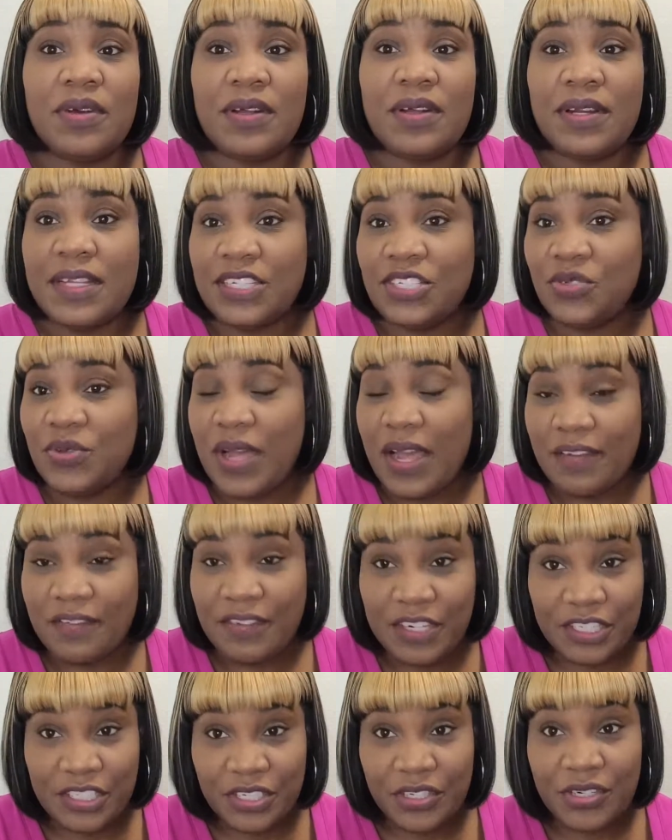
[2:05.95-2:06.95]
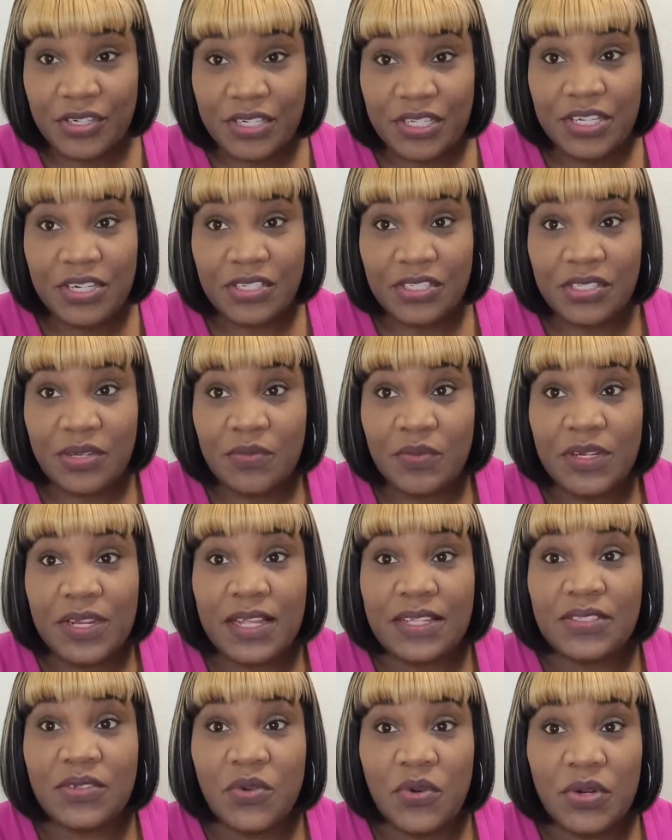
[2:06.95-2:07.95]
unless you have an attorney or someone
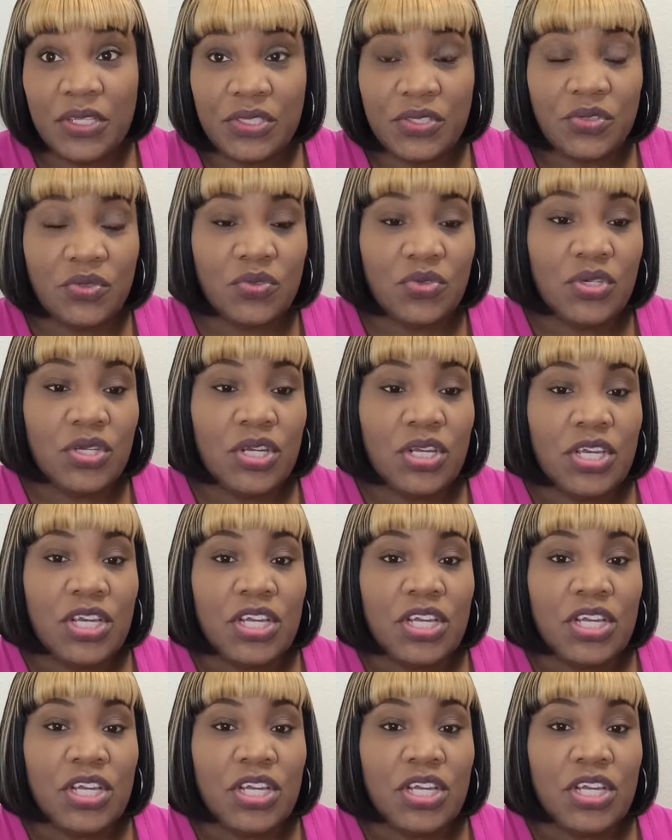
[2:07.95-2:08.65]
that's going to